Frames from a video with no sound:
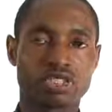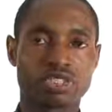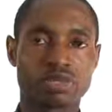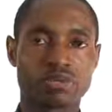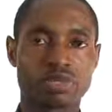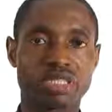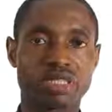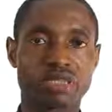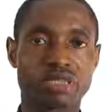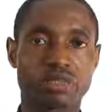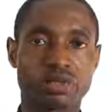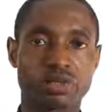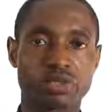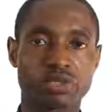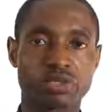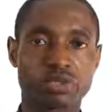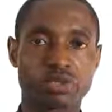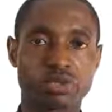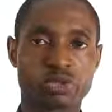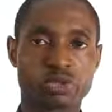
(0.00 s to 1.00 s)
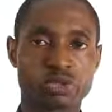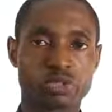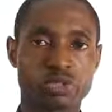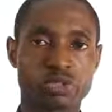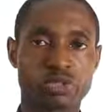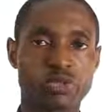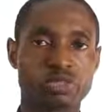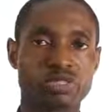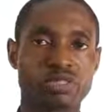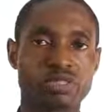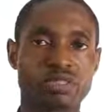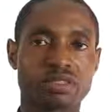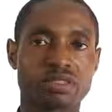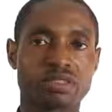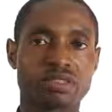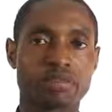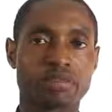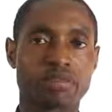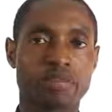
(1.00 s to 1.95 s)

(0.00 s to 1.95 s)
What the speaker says: must be also used.